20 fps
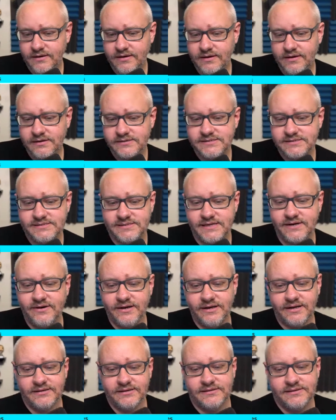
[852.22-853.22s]

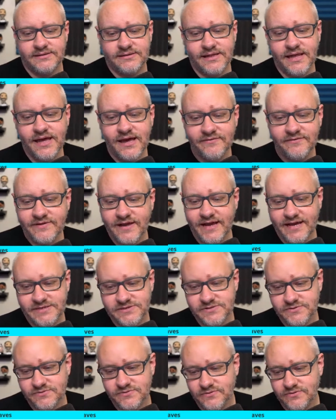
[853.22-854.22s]
Sarah loved high
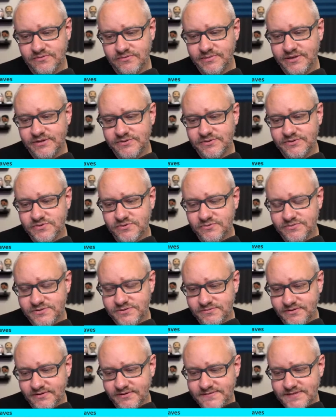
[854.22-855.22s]
school. Middle school
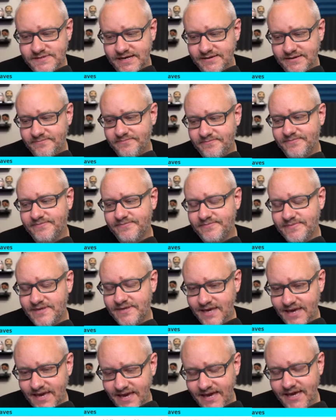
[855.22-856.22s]
was a rough time.
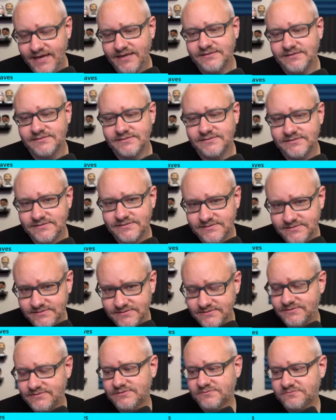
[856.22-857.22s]
Yeah,
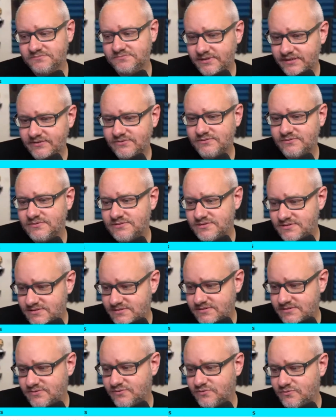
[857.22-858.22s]
middle
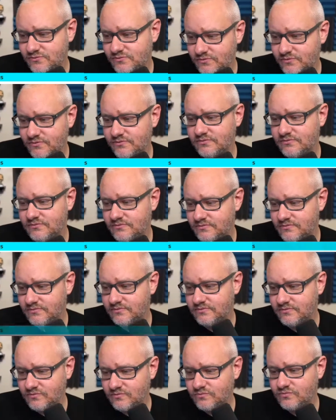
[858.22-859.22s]
school
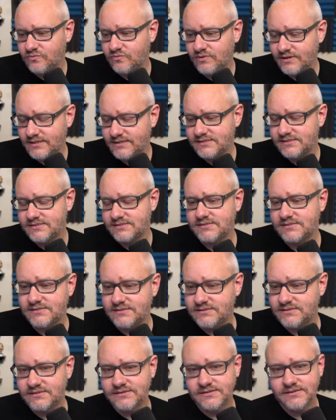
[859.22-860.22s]

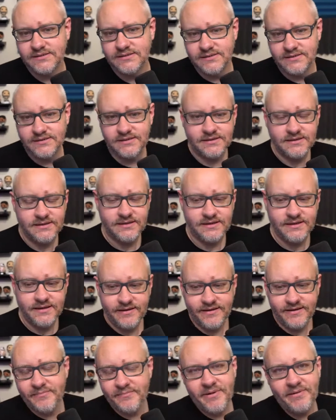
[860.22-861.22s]
was.
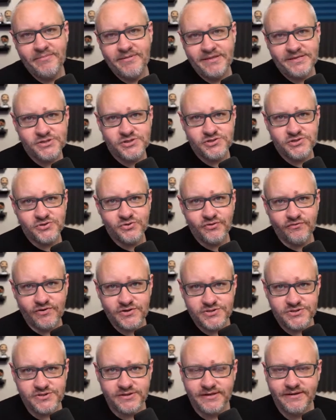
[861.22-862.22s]
Maybe that's just
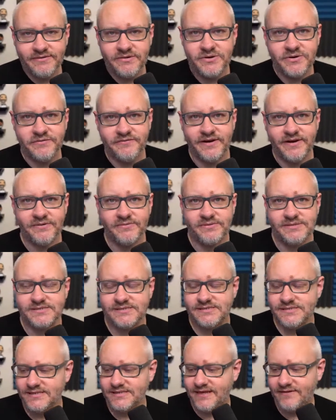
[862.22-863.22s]
universal. I don't know if
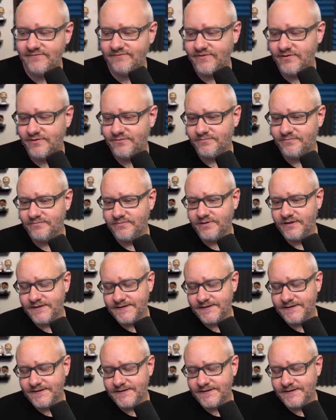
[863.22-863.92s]
anyone's seen that film.